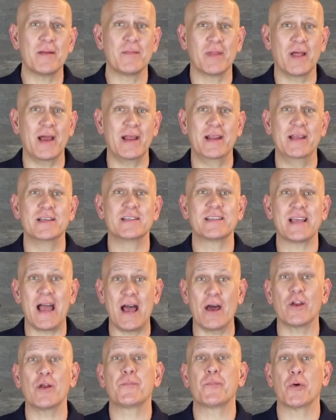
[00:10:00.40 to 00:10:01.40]
line is
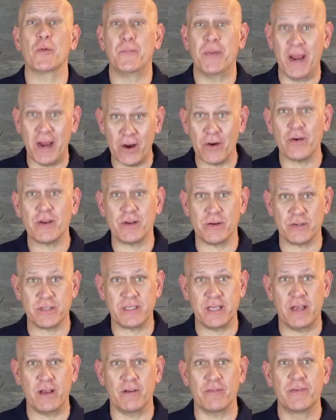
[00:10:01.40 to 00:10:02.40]
how to prepare
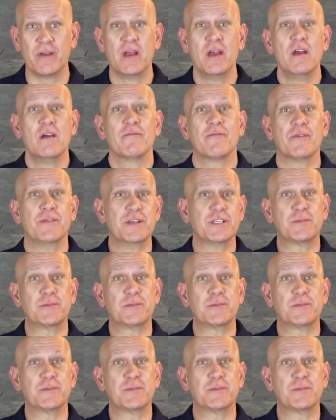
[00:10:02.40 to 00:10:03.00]
yourself for this